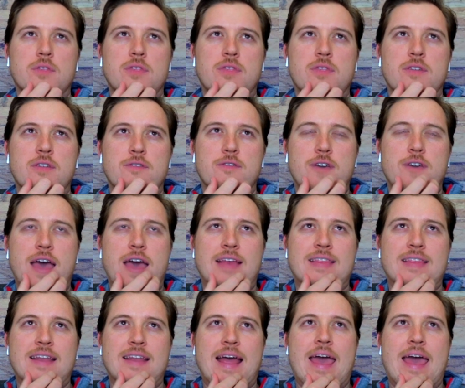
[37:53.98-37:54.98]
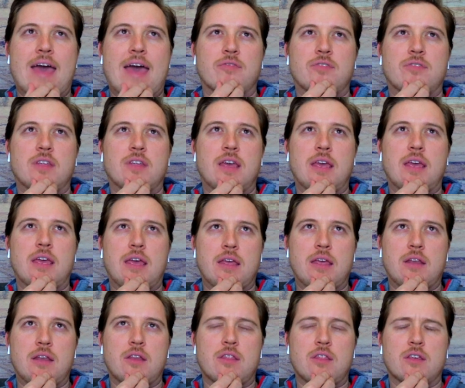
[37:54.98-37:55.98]
the fact that I have to
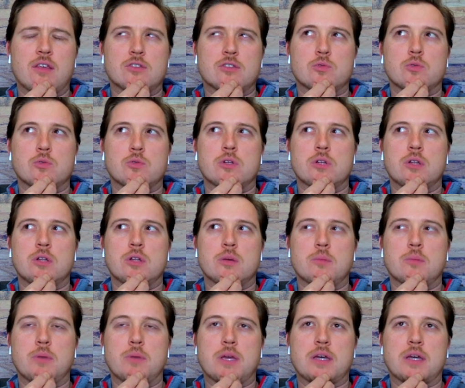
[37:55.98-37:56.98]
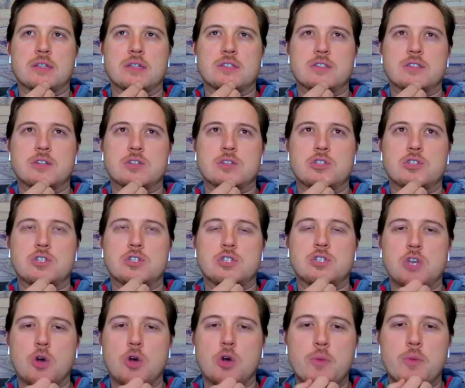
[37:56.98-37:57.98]
end this one, because there's
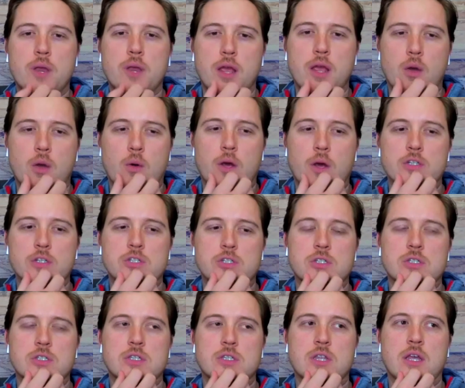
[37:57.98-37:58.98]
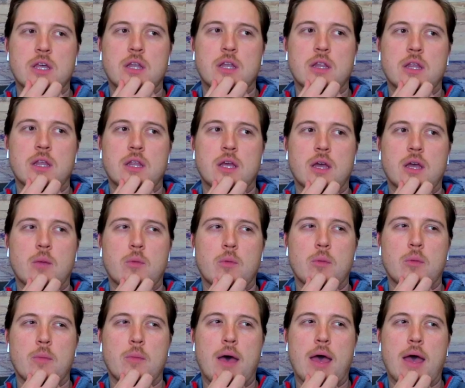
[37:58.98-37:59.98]
so many questions that come
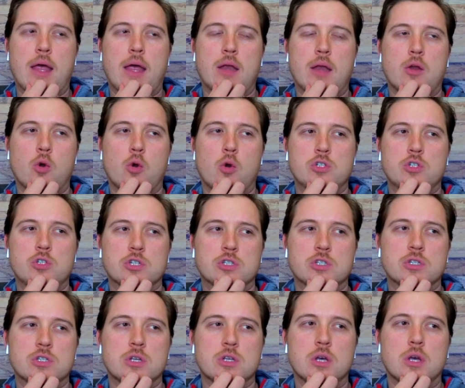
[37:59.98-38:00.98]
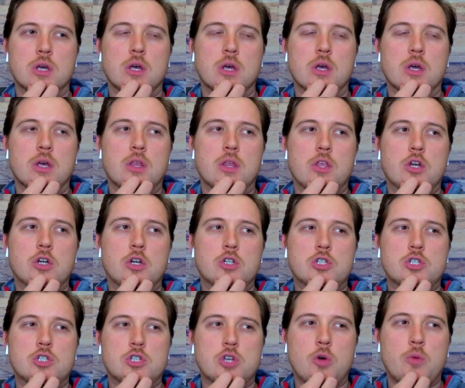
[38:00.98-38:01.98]
to mind, or just
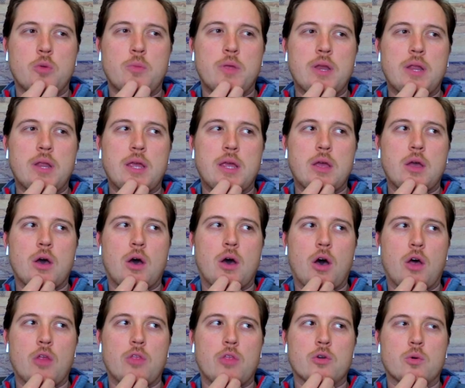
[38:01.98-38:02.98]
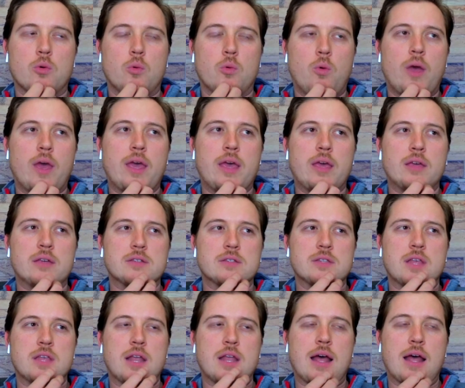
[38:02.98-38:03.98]
there's so many other
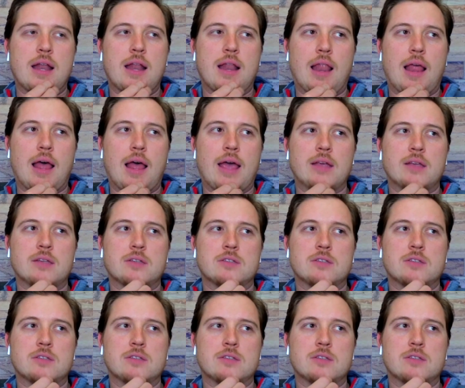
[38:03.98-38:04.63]
ways that I'd like